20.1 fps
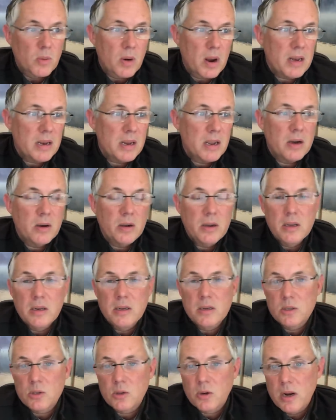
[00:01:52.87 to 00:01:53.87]
Right now, it
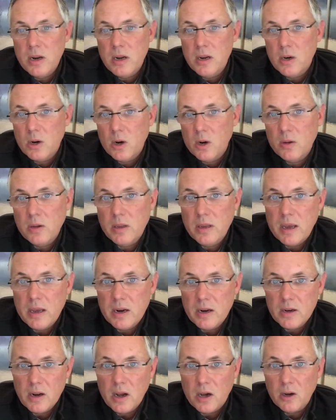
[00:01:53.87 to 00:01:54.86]
is trading currently at
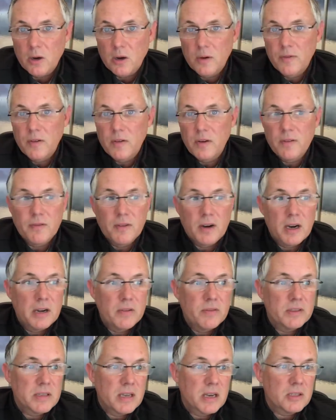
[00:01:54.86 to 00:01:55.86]

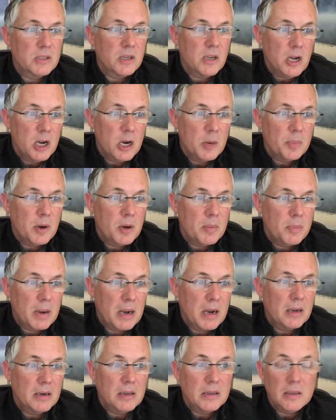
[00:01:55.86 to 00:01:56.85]
$1.55. It's actually up
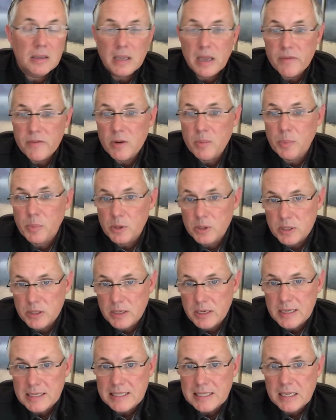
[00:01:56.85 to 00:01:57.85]
about
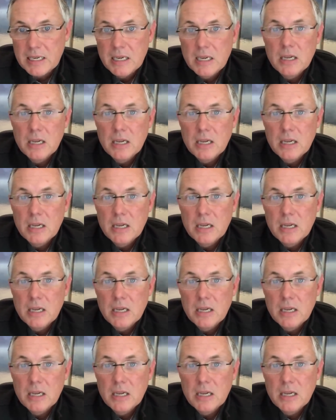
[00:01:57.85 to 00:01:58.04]
11%.